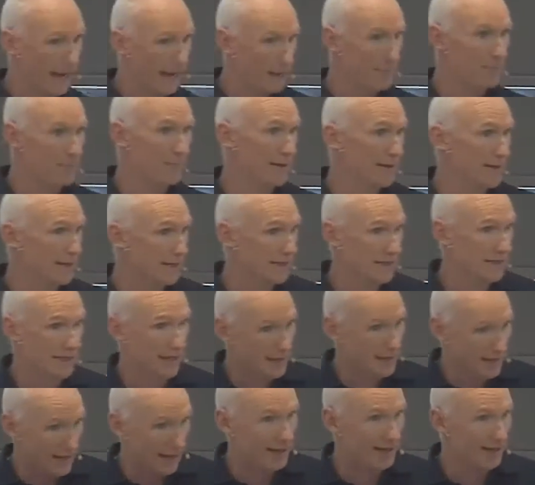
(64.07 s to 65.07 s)
happy? Is,
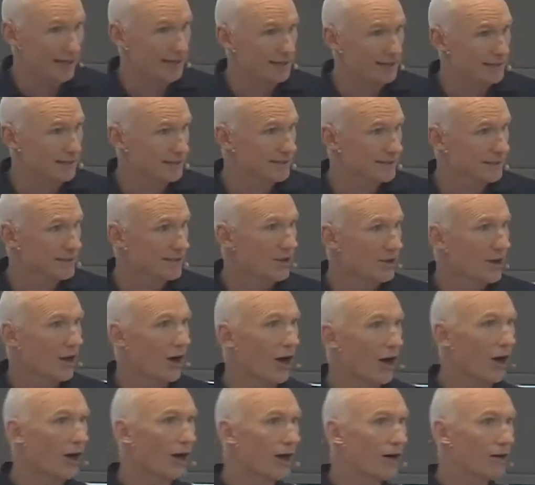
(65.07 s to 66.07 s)
is that it?
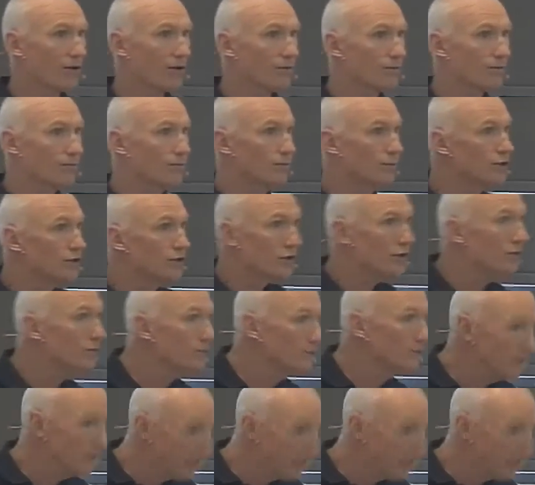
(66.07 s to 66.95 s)
Uh, would you